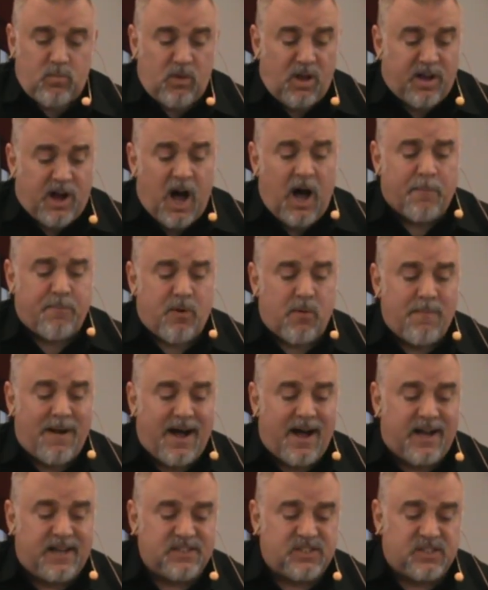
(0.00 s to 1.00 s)

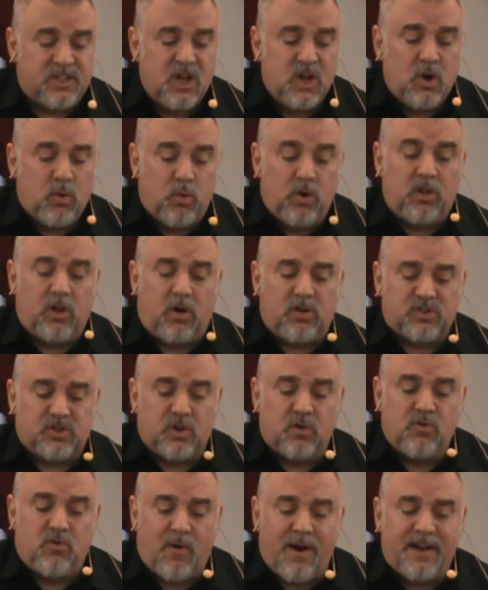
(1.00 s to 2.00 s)
compromise will
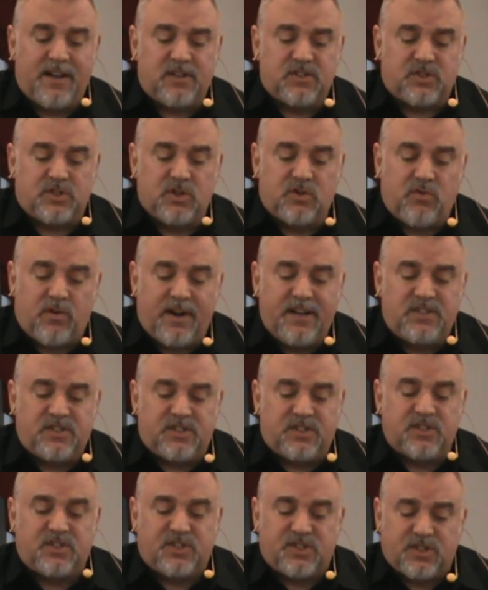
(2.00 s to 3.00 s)
also grant us the
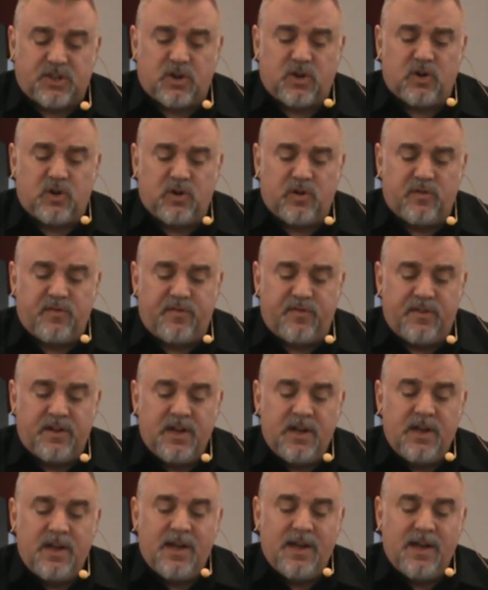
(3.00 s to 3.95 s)
grace to serve